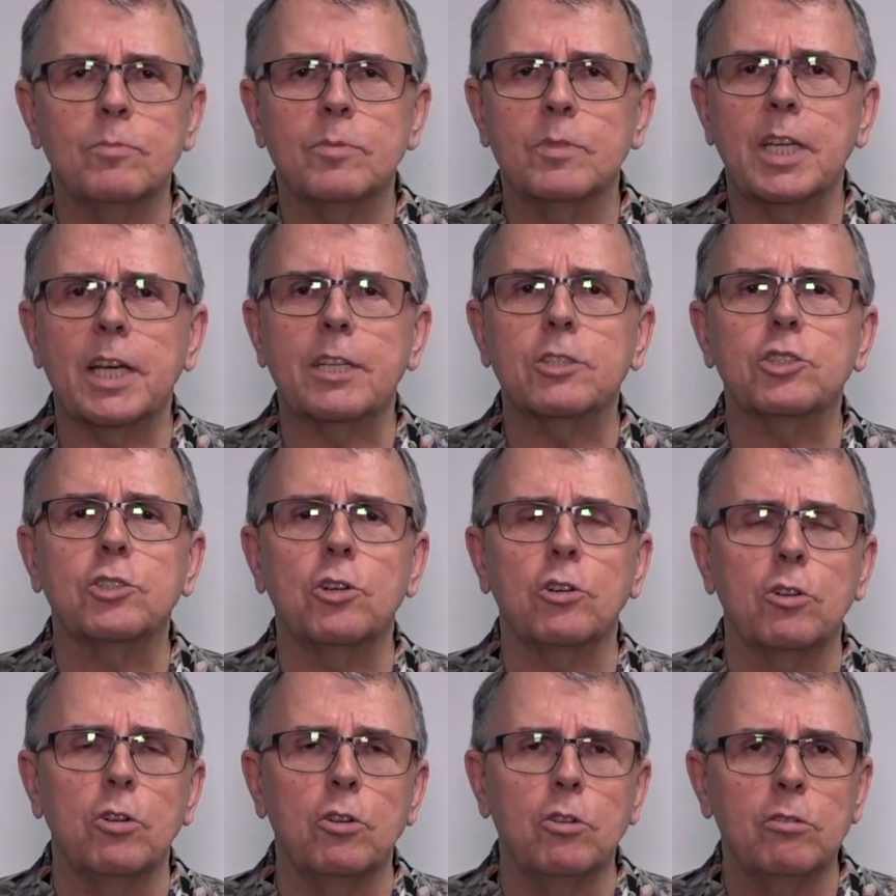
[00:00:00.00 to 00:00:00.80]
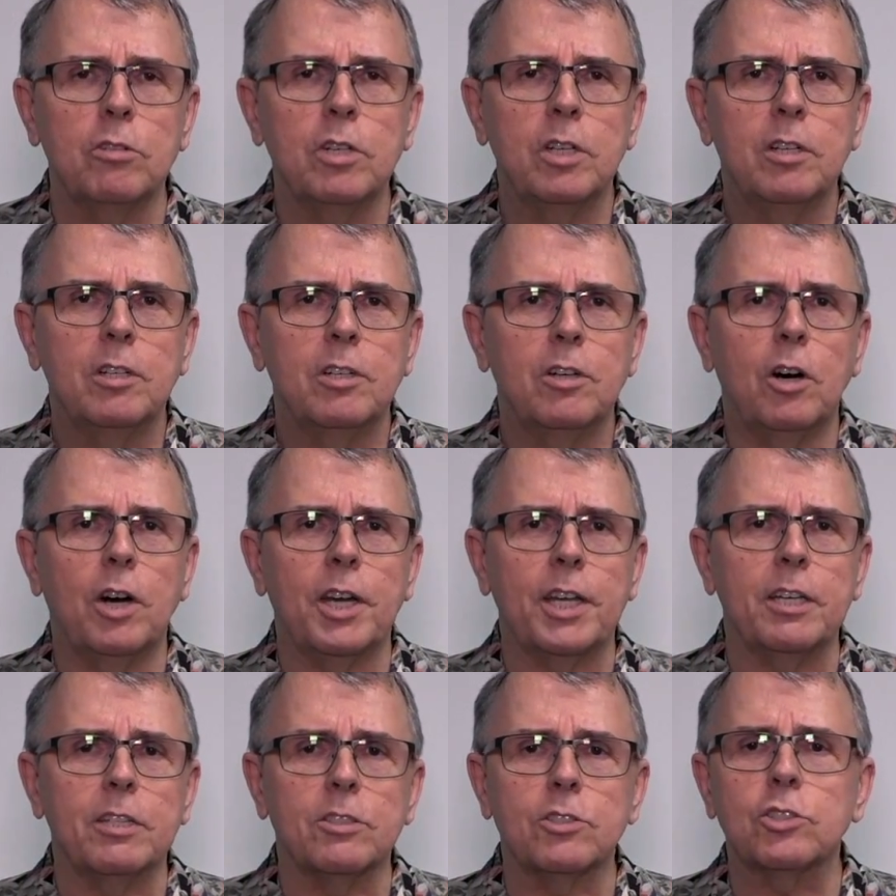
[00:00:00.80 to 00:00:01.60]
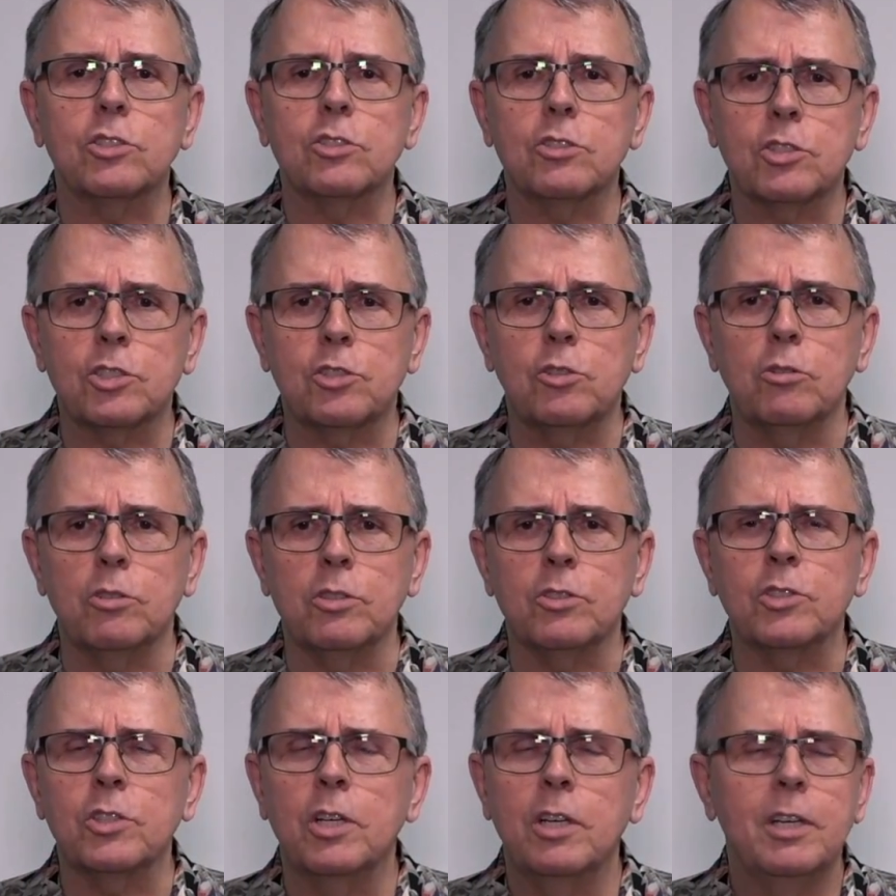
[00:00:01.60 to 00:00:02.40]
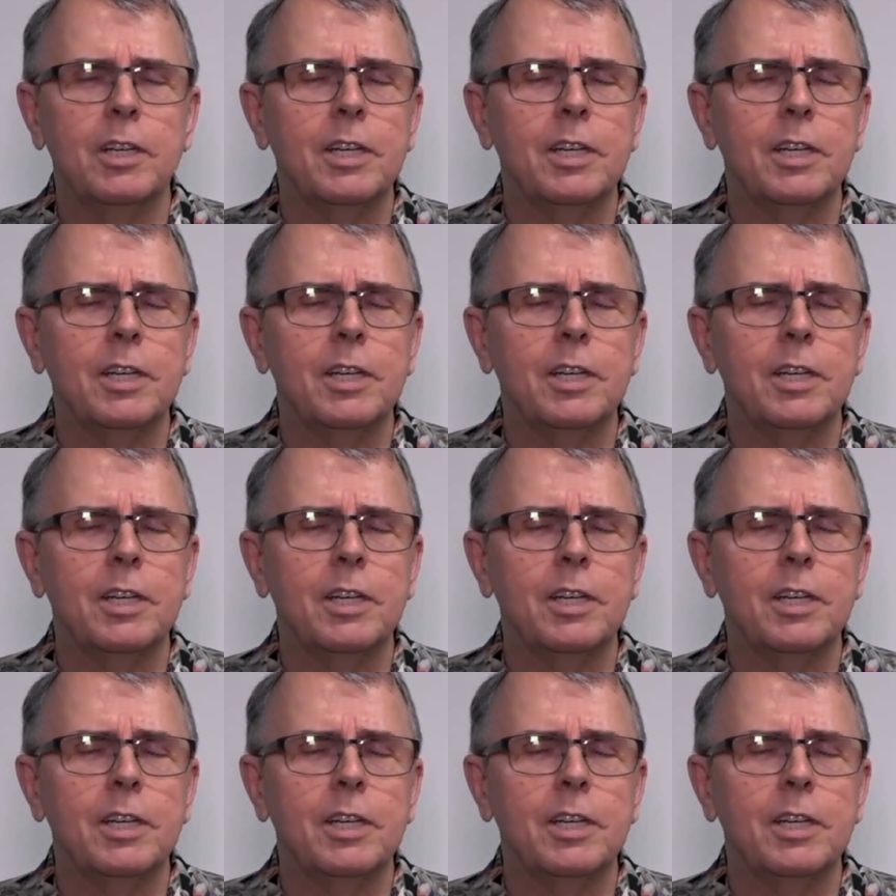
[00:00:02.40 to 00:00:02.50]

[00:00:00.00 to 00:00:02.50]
external audience, students.